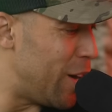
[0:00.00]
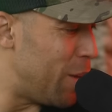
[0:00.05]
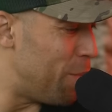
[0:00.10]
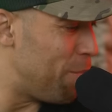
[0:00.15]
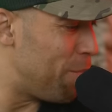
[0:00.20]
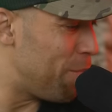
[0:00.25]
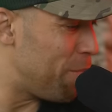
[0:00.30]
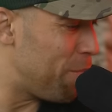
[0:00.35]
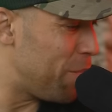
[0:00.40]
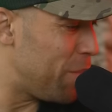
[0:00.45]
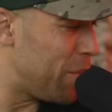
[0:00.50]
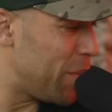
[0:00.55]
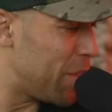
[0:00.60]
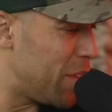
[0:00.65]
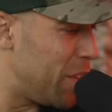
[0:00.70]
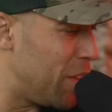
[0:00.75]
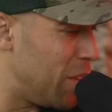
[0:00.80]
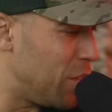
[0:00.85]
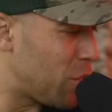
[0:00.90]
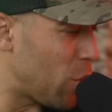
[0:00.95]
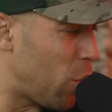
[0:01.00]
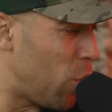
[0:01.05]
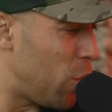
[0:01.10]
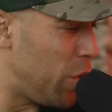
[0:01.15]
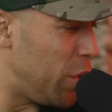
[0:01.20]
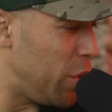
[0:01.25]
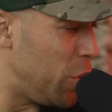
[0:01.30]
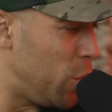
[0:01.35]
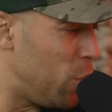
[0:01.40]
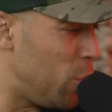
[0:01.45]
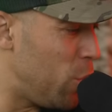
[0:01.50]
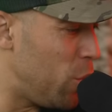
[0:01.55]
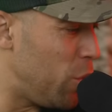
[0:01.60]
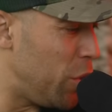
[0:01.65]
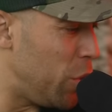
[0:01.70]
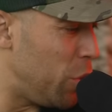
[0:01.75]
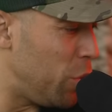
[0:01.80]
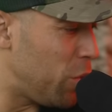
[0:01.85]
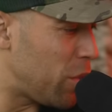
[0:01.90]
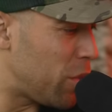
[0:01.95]
Um, so you
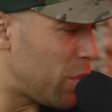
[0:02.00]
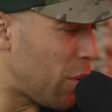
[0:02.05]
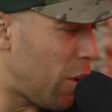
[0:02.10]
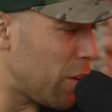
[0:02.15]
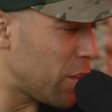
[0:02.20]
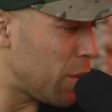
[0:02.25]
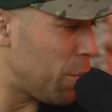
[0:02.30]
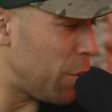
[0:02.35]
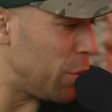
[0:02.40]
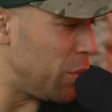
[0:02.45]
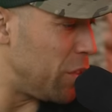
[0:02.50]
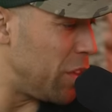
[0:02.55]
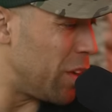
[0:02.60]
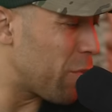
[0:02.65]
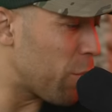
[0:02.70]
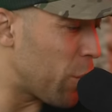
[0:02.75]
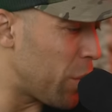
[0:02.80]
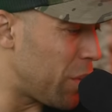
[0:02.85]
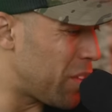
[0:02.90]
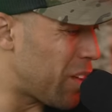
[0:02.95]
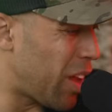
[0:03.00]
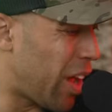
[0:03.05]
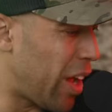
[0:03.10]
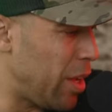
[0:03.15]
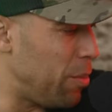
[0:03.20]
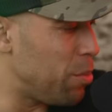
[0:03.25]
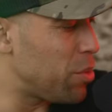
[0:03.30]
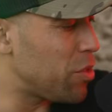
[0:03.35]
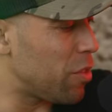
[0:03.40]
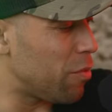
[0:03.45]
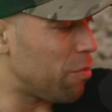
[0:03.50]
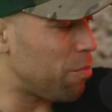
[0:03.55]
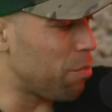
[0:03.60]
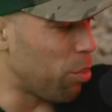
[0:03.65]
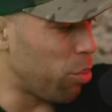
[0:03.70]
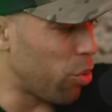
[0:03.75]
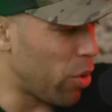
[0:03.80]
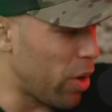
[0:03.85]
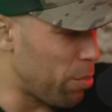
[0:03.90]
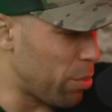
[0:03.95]
you talked about different types of
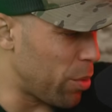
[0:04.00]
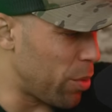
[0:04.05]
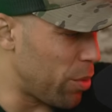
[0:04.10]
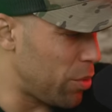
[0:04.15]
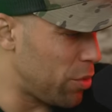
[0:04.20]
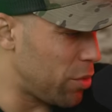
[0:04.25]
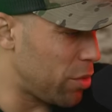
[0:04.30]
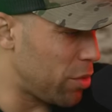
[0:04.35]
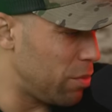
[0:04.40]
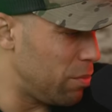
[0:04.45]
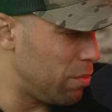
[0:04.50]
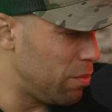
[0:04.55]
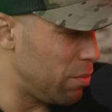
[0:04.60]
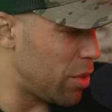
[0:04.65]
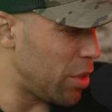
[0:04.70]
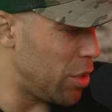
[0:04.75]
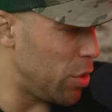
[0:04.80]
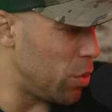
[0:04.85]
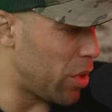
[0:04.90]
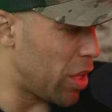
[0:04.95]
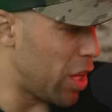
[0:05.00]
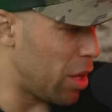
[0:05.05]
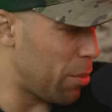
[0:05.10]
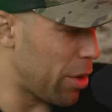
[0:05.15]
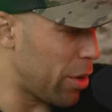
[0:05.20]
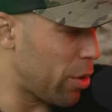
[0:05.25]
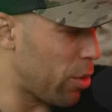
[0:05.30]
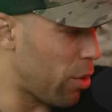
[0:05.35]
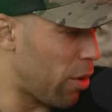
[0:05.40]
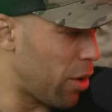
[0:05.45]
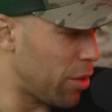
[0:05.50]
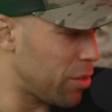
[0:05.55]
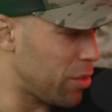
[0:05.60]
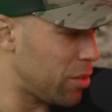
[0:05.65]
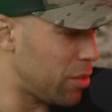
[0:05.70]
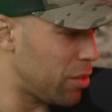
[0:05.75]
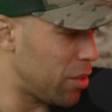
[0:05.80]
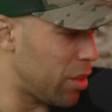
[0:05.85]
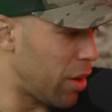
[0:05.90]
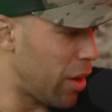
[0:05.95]
preppers that you came
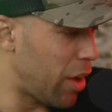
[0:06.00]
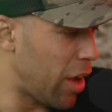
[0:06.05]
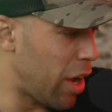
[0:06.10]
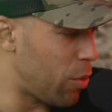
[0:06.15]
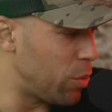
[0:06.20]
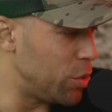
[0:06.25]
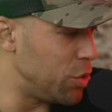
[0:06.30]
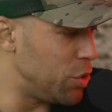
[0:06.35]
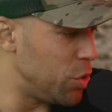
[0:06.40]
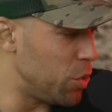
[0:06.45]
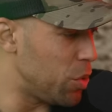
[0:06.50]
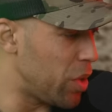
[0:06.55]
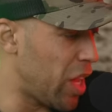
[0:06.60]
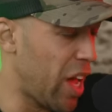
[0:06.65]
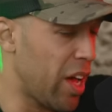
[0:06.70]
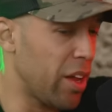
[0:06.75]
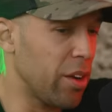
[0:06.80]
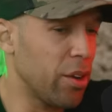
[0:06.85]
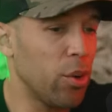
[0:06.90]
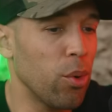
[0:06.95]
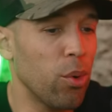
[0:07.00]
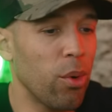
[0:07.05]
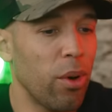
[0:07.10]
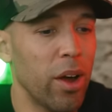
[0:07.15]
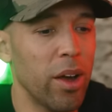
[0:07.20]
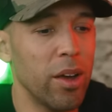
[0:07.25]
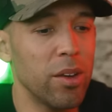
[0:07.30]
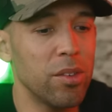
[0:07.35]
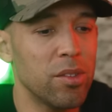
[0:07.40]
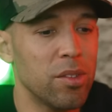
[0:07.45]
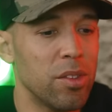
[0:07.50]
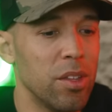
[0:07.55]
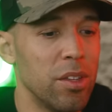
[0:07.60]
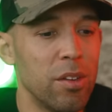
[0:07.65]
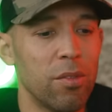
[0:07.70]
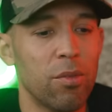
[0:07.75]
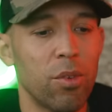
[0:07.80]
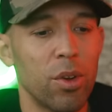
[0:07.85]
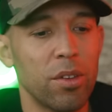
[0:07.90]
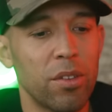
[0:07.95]
across. Uh, how would you categorize the
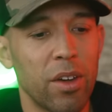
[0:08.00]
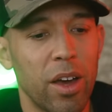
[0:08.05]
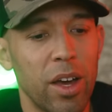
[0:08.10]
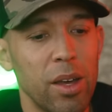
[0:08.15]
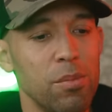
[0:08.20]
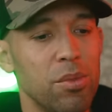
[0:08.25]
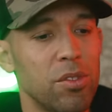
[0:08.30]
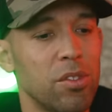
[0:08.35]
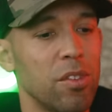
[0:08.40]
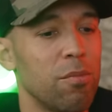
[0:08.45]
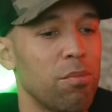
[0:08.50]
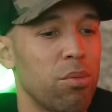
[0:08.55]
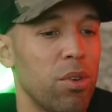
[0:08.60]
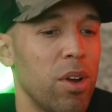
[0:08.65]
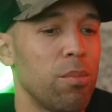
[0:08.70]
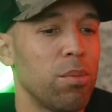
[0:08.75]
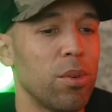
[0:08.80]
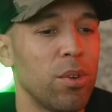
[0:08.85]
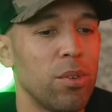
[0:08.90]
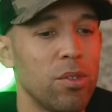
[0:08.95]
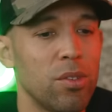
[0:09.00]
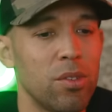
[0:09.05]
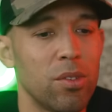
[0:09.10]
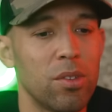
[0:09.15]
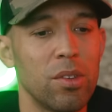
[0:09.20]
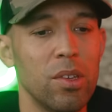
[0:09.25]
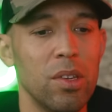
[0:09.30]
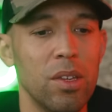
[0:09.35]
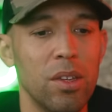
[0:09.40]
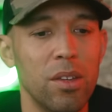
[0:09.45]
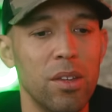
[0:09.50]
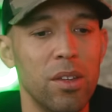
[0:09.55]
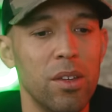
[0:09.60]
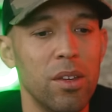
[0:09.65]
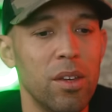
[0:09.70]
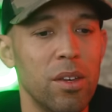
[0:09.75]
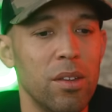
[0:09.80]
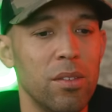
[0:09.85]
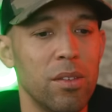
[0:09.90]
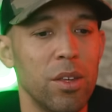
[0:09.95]
different types of preppers
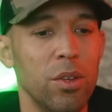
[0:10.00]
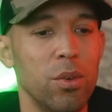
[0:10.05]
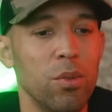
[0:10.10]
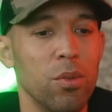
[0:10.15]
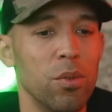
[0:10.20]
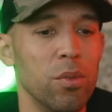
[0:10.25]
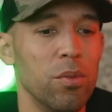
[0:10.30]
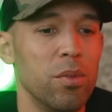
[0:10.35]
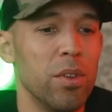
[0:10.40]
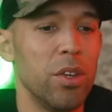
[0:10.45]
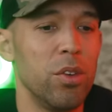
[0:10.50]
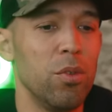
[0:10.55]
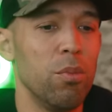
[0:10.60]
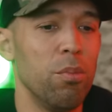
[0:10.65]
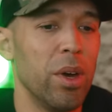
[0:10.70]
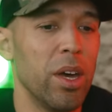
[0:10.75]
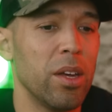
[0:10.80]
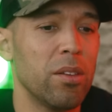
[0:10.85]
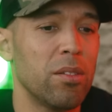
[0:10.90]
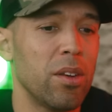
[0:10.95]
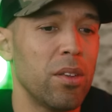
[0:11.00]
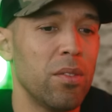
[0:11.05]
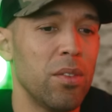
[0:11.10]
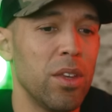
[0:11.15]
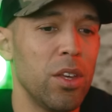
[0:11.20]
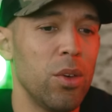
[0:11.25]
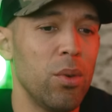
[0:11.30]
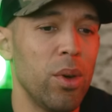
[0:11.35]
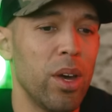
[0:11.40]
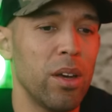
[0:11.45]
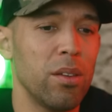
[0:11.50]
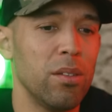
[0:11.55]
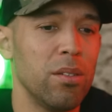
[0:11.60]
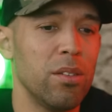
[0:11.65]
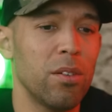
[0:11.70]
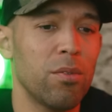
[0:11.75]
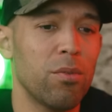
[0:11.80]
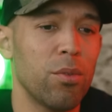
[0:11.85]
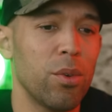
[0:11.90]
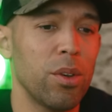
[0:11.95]
that you that you met? I think you had
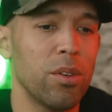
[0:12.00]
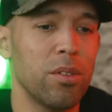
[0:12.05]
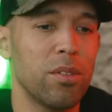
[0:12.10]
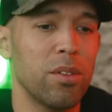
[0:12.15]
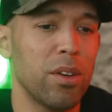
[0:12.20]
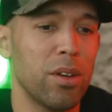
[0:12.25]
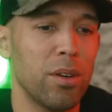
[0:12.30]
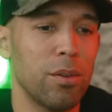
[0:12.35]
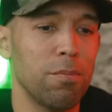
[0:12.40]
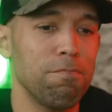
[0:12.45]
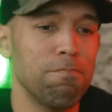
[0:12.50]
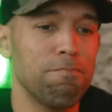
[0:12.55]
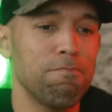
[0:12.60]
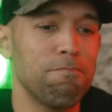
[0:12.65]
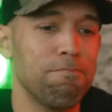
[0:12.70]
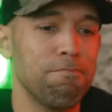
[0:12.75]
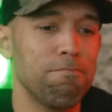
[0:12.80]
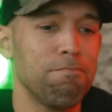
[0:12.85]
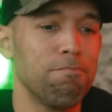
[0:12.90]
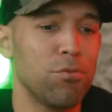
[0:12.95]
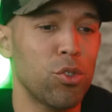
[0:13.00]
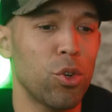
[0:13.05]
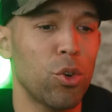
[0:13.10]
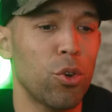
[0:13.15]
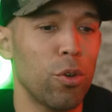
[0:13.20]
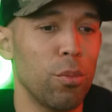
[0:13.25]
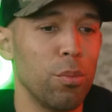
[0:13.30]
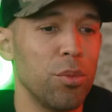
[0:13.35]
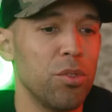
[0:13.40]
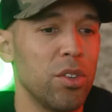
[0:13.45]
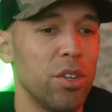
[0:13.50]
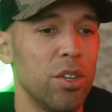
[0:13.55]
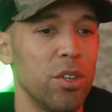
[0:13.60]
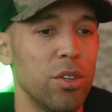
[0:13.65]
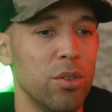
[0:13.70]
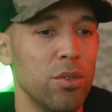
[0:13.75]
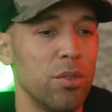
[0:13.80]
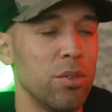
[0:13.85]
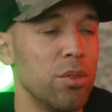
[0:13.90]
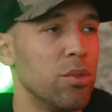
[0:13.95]
different um, terms that
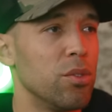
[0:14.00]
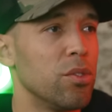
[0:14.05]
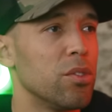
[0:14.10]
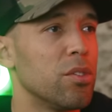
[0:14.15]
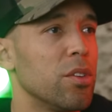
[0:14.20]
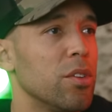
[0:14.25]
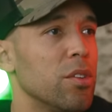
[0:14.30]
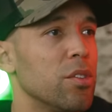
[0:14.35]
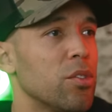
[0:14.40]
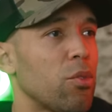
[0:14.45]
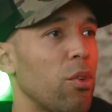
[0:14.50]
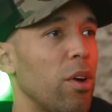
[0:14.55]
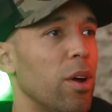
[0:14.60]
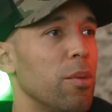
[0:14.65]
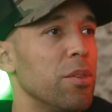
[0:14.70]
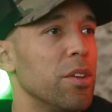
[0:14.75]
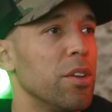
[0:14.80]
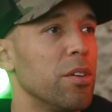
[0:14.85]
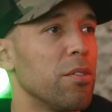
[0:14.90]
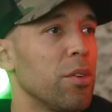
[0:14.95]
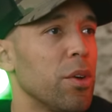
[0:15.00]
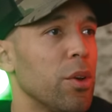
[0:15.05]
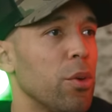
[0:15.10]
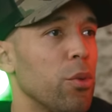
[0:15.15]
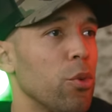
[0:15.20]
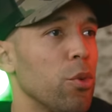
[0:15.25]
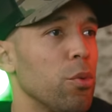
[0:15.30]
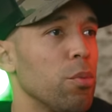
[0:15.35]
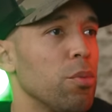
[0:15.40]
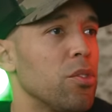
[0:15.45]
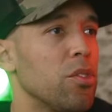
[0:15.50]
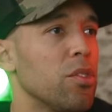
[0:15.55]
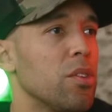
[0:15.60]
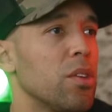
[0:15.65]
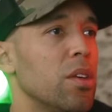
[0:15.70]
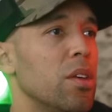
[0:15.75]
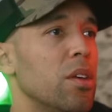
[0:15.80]
you used to describe the different groups.